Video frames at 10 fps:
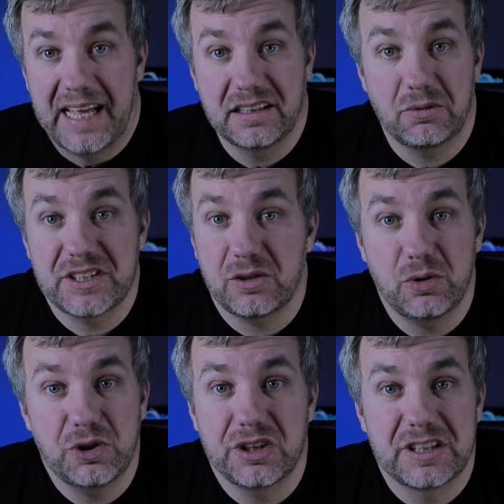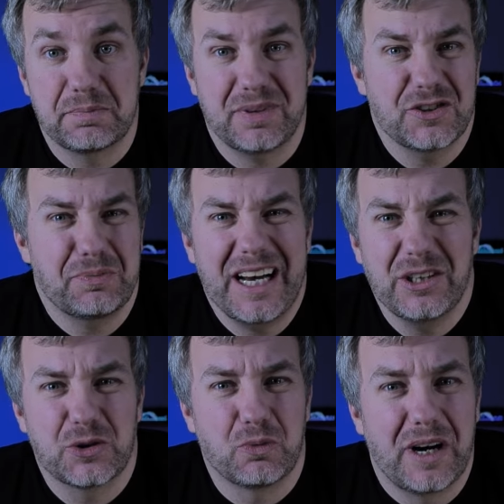and the resolution is
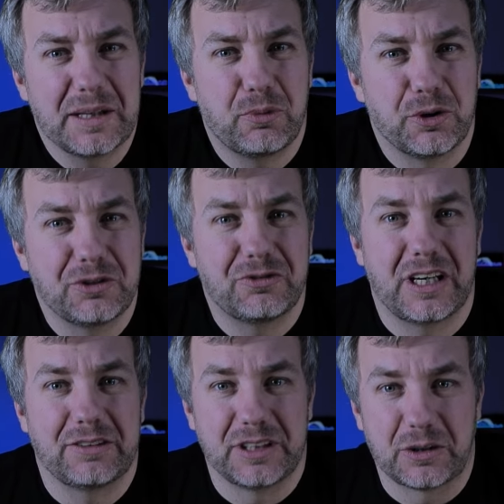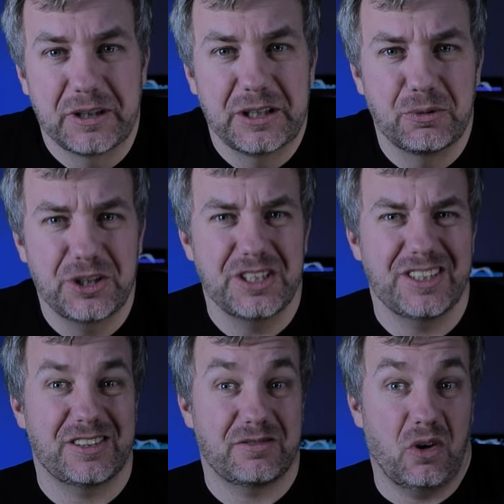±1.5 degrees, which
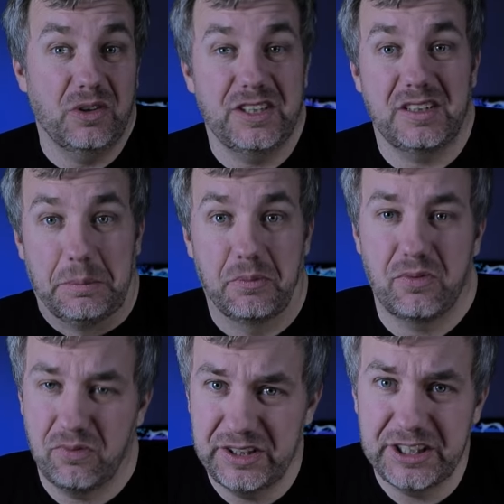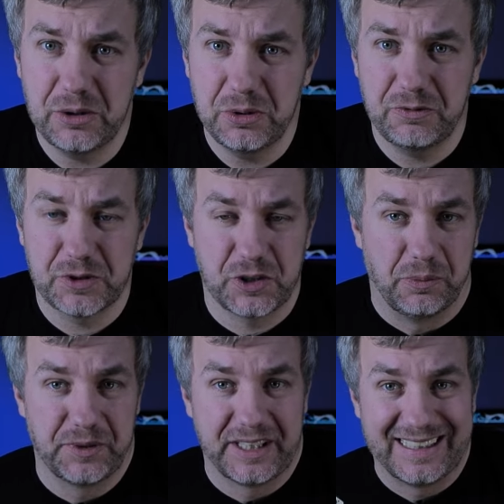is honestly pretty good for
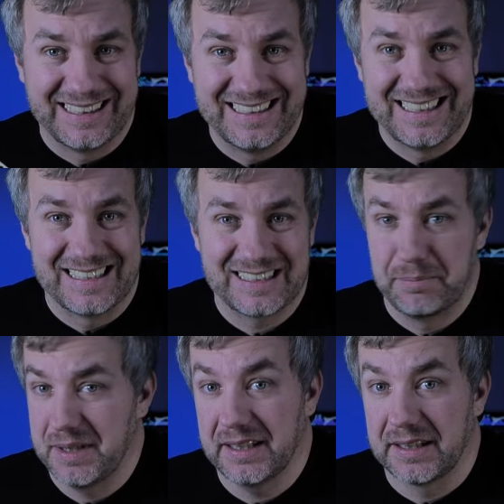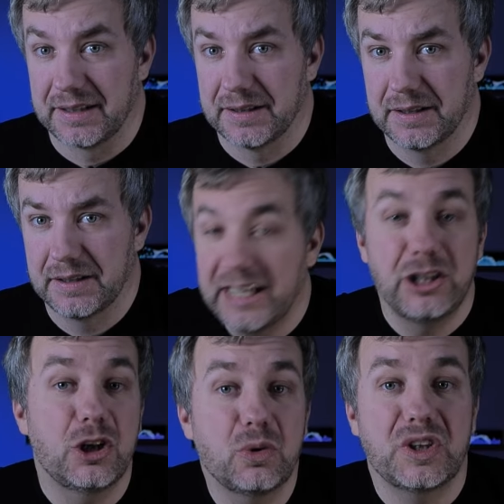something this big. I
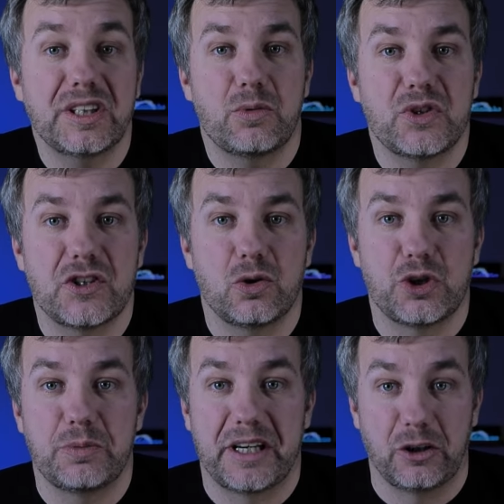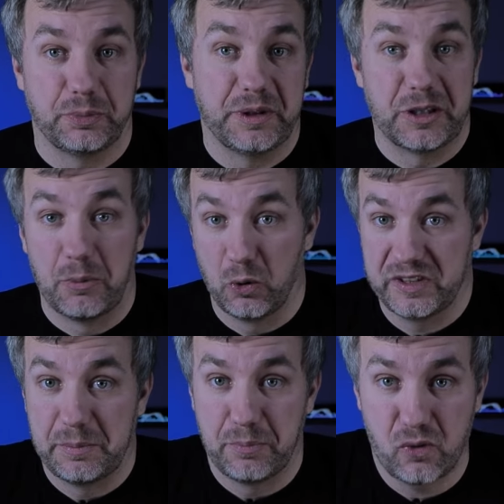know that the resolution might not be the
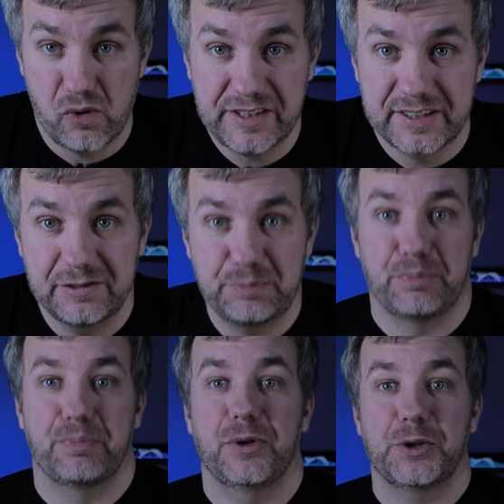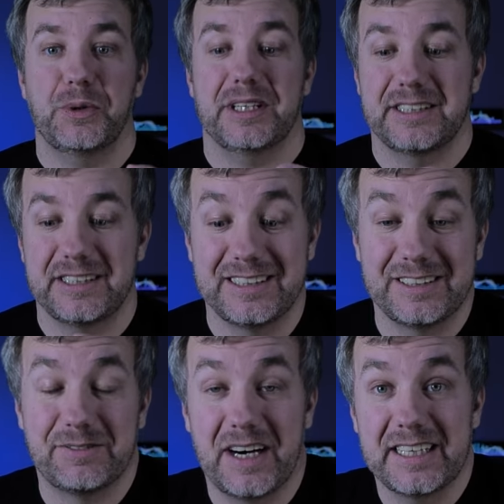most impressive, but where the
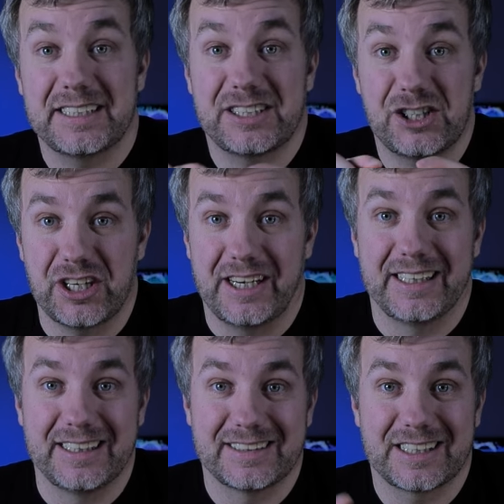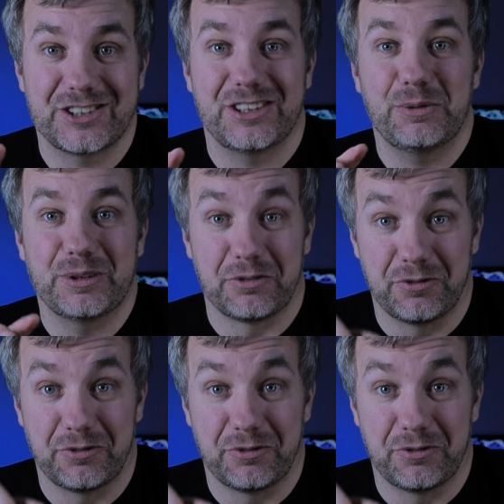device shine is actually with the